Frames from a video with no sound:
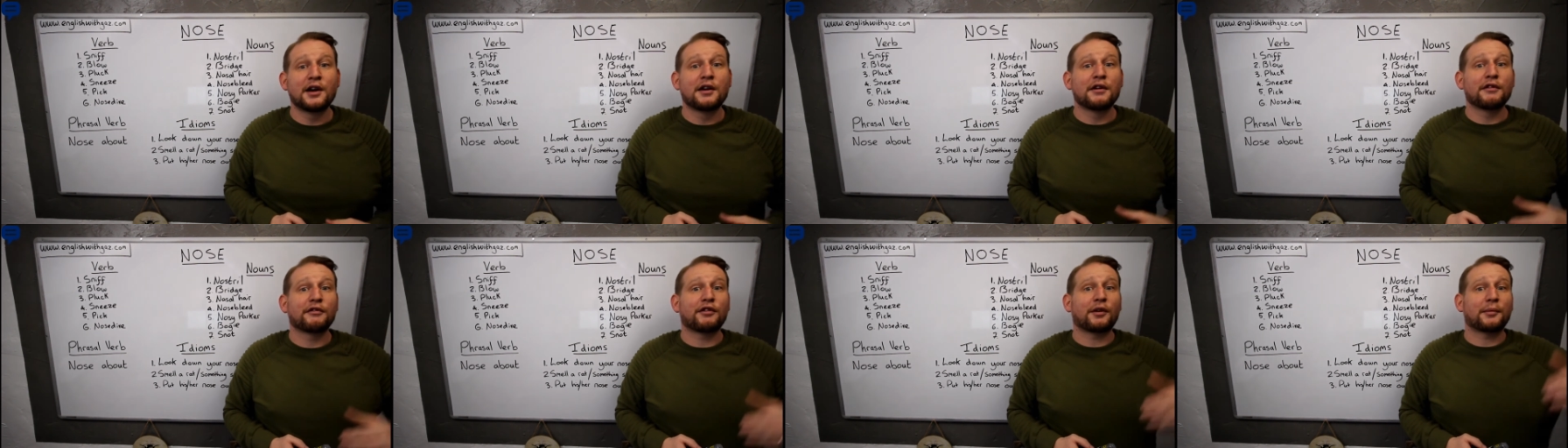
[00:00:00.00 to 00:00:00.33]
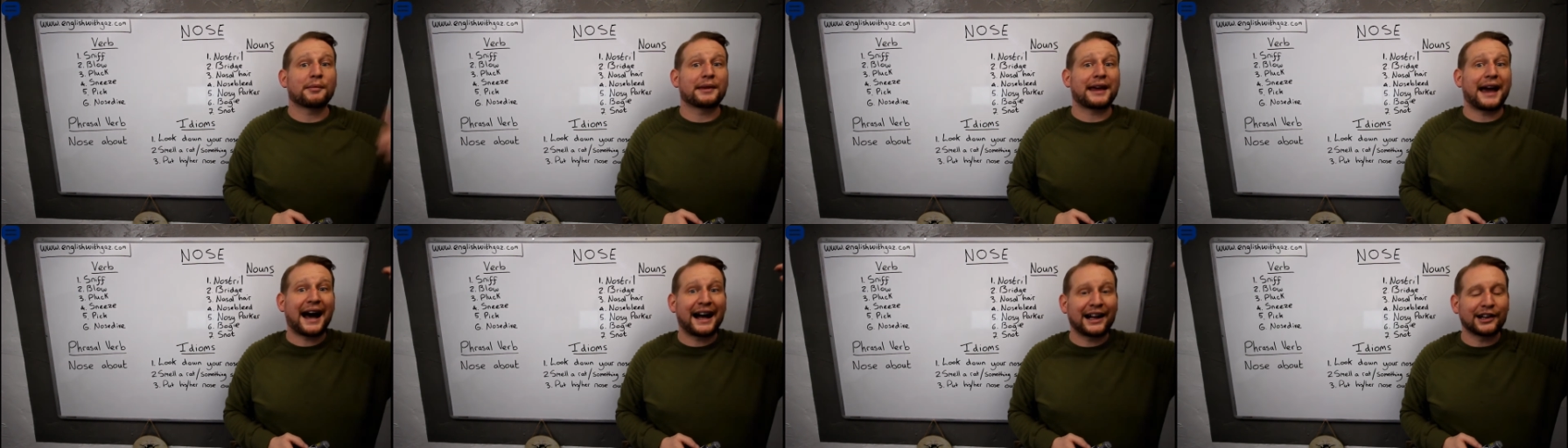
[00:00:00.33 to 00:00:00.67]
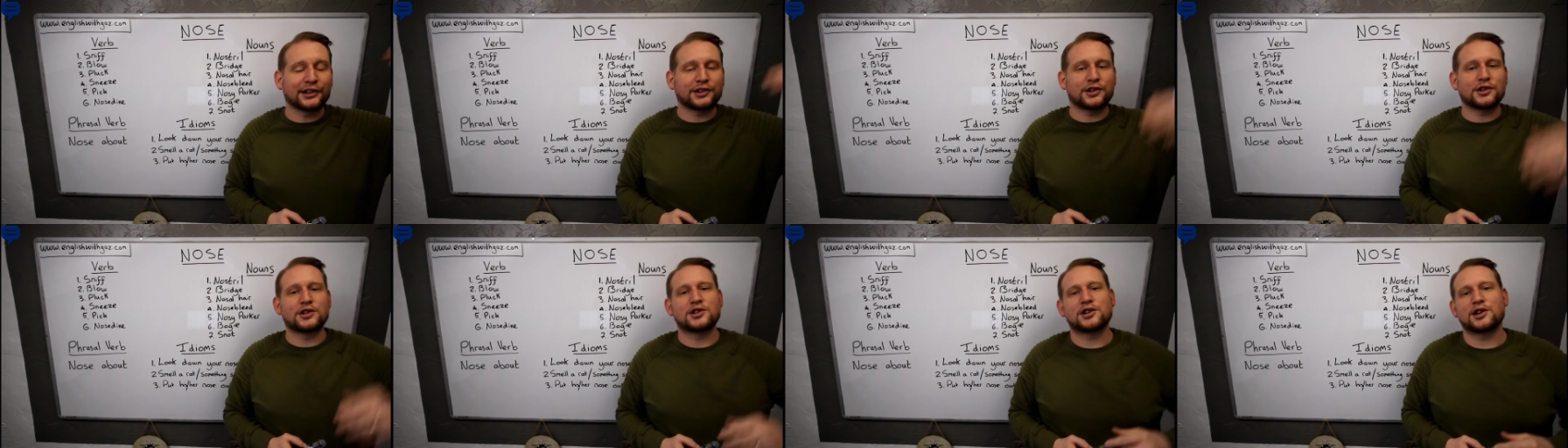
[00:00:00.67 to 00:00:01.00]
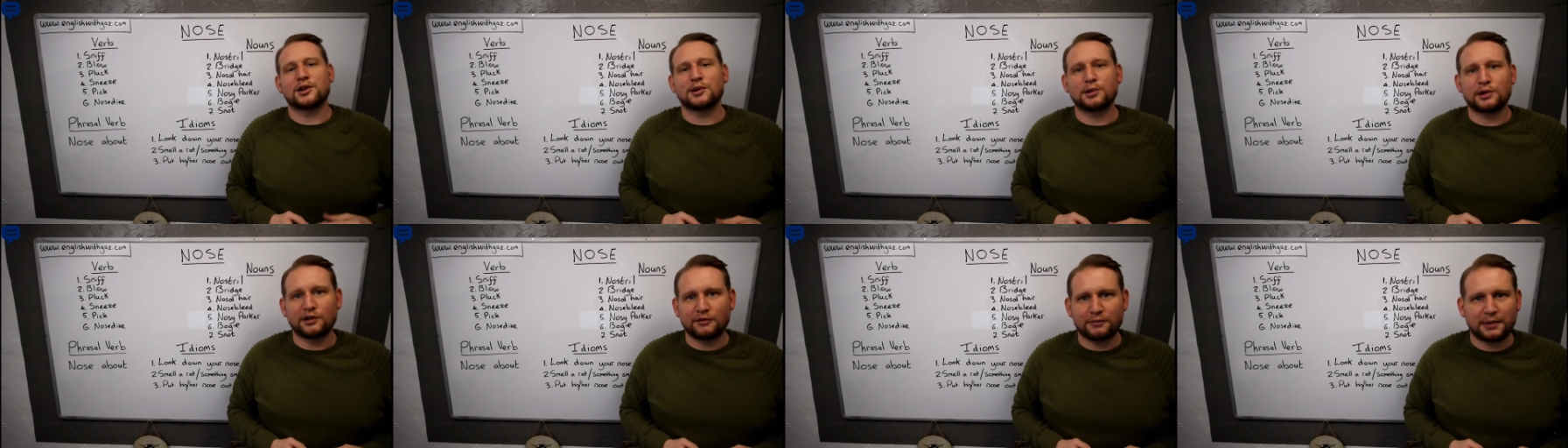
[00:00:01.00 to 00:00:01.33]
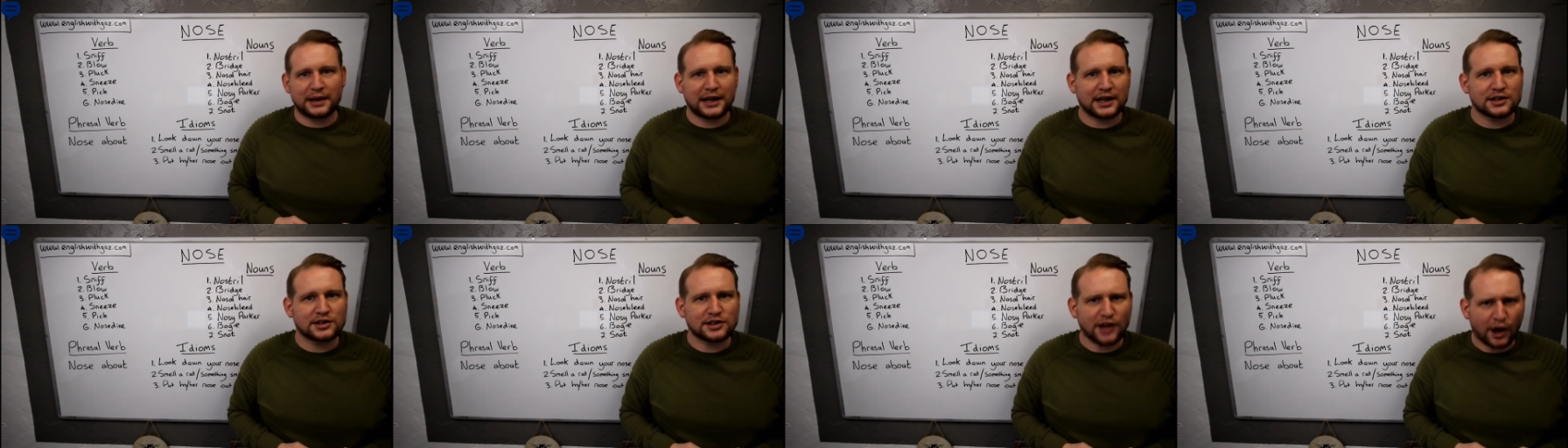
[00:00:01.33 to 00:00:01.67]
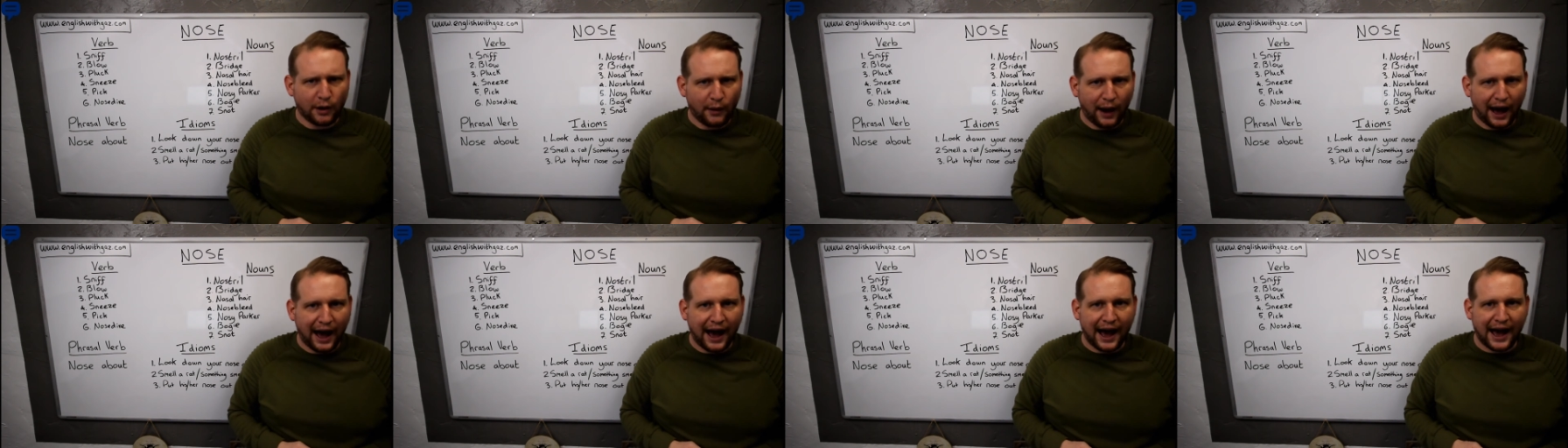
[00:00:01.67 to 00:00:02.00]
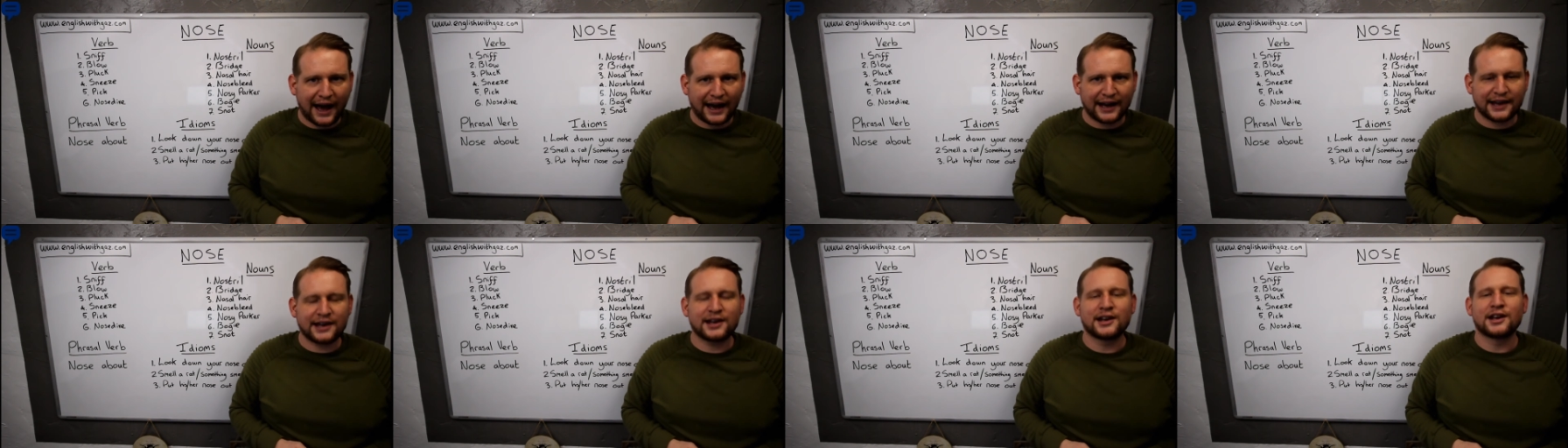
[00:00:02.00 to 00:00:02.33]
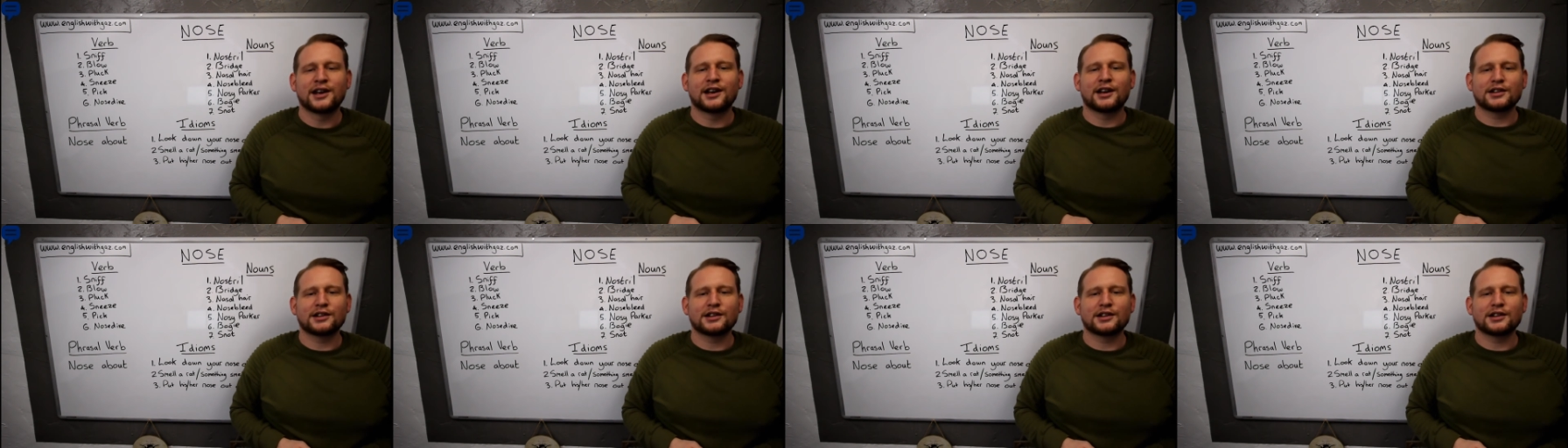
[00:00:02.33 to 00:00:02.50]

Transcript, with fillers: from the altitude of being so high